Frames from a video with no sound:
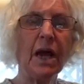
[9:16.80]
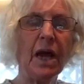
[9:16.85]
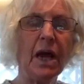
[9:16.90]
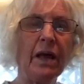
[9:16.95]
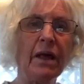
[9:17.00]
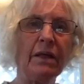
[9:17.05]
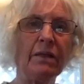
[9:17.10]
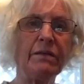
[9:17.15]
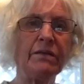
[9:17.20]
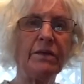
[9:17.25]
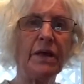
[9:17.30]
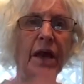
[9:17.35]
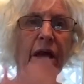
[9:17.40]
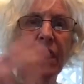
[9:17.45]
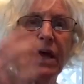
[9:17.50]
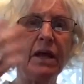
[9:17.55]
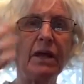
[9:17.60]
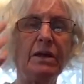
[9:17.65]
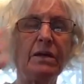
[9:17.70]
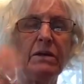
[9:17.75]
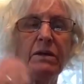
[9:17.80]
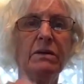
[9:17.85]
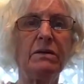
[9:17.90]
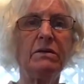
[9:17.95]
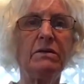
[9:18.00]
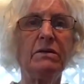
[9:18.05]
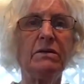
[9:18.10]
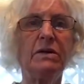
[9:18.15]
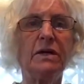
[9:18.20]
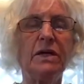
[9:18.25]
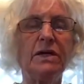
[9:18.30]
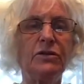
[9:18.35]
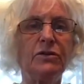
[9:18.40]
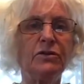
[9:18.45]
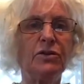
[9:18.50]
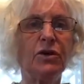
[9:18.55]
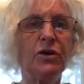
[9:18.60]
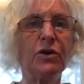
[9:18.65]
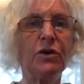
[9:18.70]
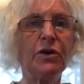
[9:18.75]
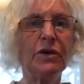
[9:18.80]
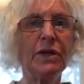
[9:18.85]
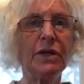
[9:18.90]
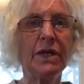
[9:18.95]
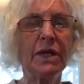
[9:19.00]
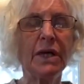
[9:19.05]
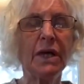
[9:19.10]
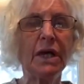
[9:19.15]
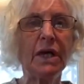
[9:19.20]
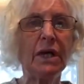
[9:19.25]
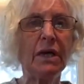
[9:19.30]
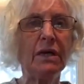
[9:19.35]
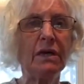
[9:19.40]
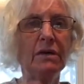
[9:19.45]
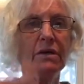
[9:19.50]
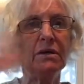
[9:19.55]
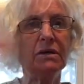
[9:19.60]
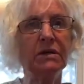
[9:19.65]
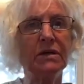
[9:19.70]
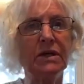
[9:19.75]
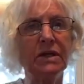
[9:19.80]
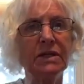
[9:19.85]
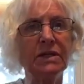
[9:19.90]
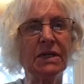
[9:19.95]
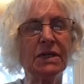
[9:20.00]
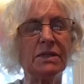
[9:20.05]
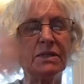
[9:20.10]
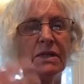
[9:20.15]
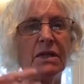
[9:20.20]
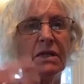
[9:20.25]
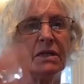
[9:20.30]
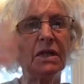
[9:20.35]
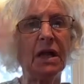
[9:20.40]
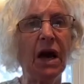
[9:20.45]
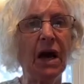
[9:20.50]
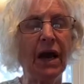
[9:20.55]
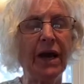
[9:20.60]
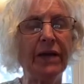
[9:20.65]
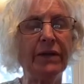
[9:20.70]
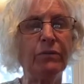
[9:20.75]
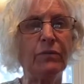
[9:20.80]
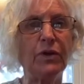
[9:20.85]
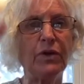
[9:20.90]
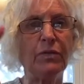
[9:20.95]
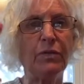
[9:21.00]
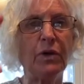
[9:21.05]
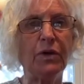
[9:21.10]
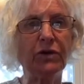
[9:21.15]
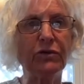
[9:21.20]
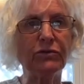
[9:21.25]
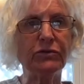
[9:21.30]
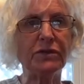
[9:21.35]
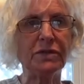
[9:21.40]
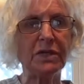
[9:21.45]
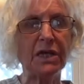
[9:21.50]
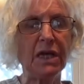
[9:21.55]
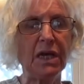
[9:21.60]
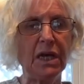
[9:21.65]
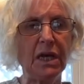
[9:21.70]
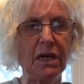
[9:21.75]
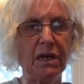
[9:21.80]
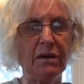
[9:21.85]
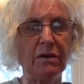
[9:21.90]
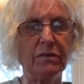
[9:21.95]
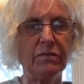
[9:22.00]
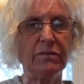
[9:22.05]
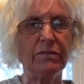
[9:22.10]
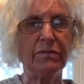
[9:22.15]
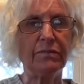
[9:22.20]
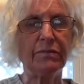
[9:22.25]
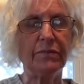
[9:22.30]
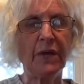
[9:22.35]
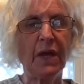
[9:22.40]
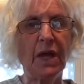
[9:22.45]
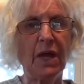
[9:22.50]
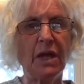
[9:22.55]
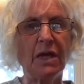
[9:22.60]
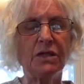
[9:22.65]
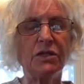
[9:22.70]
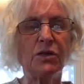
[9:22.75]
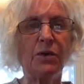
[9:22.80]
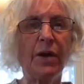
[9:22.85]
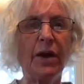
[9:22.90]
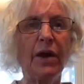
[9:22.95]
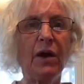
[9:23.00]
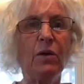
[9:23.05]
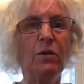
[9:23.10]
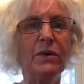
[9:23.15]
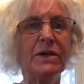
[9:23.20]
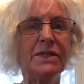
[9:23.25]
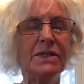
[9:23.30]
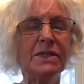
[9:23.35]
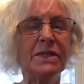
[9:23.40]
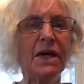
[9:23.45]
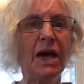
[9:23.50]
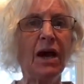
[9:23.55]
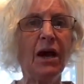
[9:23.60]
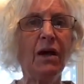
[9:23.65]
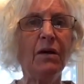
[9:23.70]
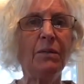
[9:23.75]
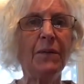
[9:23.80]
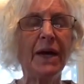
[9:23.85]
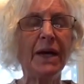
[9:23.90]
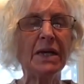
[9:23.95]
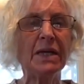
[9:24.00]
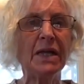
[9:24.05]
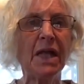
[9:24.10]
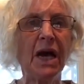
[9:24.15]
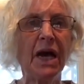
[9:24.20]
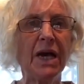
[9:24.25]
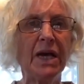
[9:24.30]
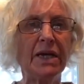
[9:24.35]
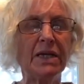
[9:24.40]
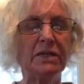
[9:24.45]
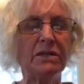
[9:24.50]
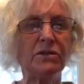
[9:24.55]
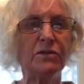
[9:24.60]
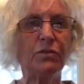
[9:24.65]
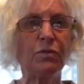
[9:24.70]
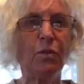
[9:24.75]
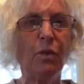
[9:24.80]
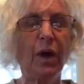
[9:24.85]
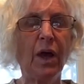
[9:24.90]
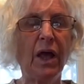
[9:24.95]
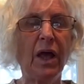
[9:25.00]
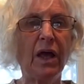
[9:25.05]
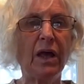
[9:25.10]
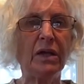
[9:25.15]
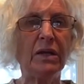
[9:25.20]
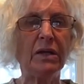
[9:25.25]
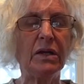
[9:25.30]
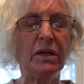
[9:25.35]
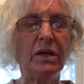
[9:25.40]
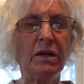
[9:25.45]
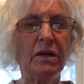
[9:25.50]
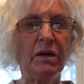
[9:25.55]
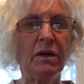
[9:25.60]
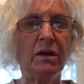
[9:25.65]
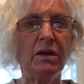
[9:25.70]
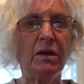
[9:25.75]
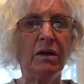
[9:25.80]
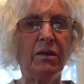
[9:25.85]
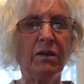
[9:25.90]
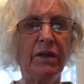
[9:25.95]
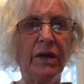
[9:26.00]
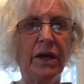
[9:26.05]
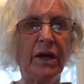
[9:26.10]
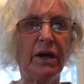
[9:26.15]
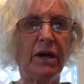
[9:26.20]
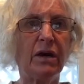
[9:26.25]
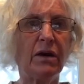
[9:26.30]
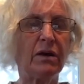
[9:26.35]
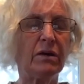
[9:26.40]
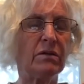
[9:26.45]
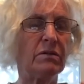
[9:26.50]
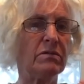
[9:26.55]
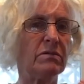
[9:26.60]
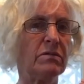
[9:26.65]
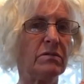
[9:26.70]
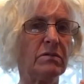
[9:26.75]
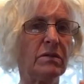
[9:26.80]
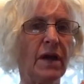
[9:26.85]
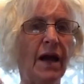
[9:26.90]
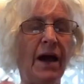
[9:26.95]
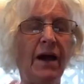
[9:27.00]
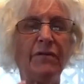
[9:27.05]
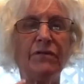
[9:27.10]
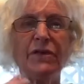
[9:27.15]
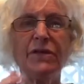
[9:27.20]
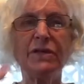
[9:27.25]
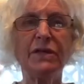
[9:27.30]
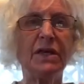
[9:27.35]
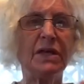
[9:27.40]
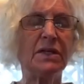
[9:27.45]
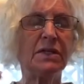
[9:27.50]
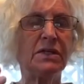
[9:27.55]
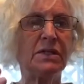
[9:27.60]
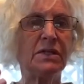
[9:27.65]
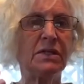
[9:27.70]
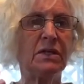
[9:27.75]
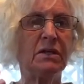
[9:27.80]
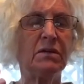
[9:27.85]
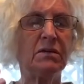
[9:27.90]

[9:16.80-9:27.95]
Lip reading: and then internally, it doesn't align with what you're seeing. So I always tell my clients when they're having this